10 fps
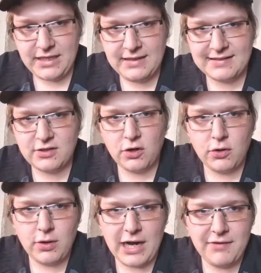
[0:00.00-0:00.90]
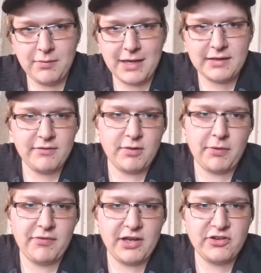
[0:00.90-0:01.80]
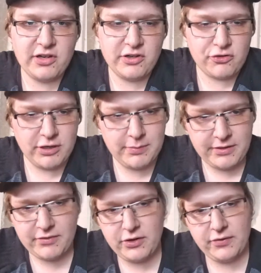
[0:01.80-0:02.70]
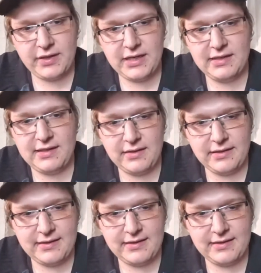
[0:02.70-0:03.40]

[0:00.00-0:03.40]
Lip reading: Let's go ivermectin for prevention and treatment of COVID-19.